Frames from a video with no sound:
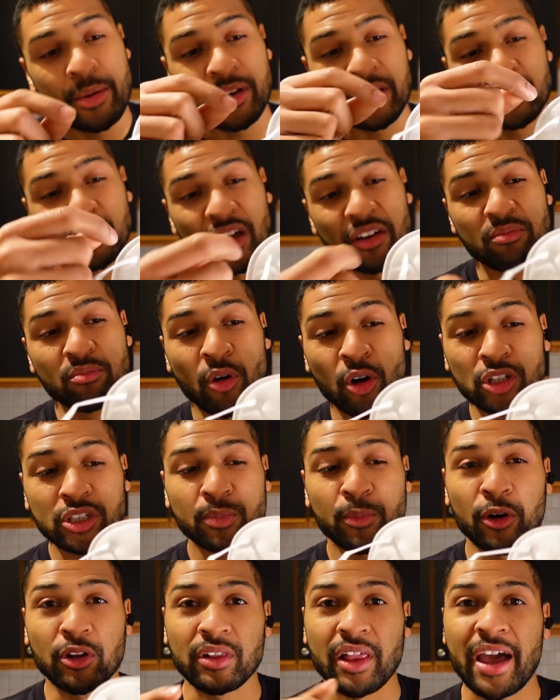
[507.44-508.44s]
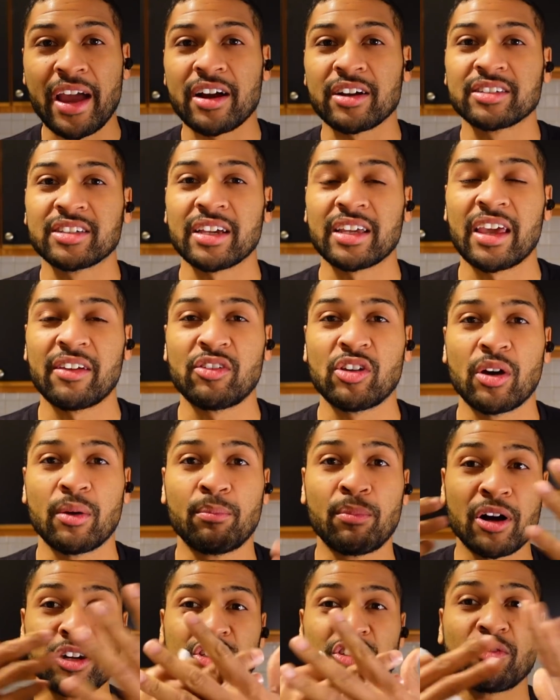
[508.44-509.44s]
because you have multiple layers that give you a
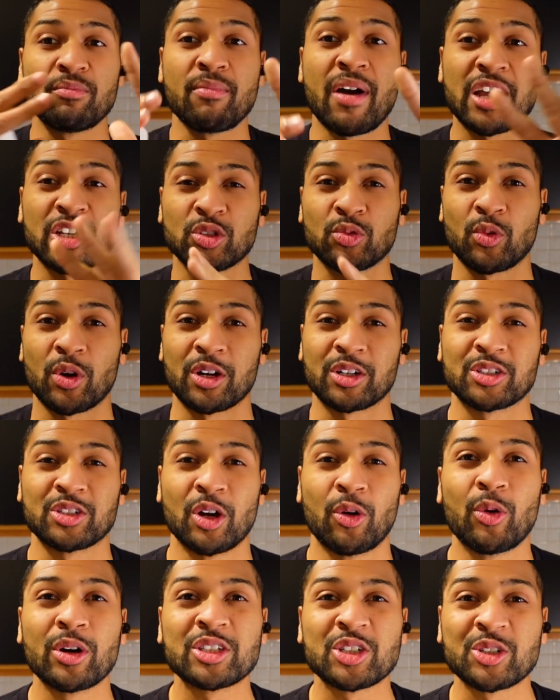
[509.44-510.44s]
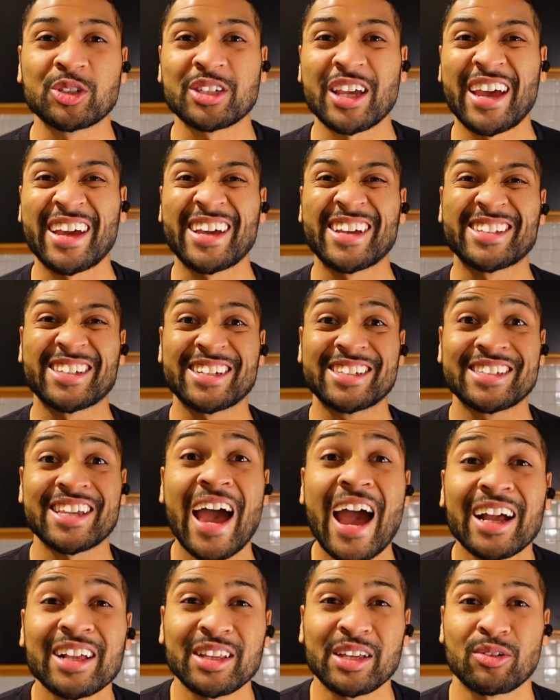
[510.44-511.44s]
bunch of mesh work. So what you're saying is
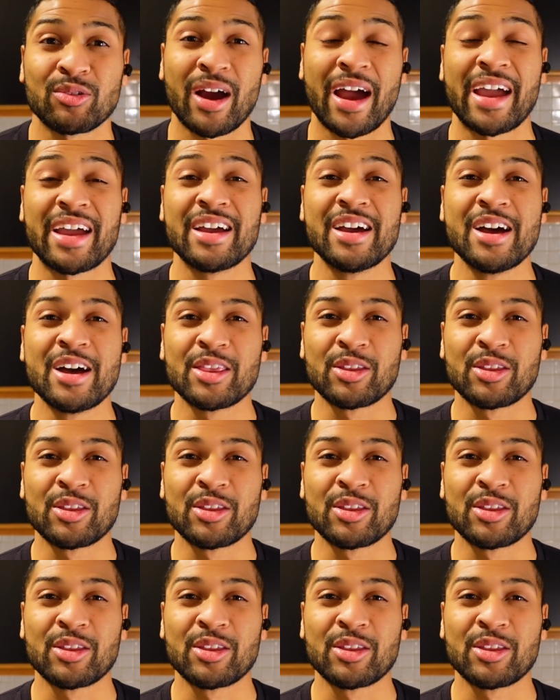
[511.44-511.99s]
exactly right.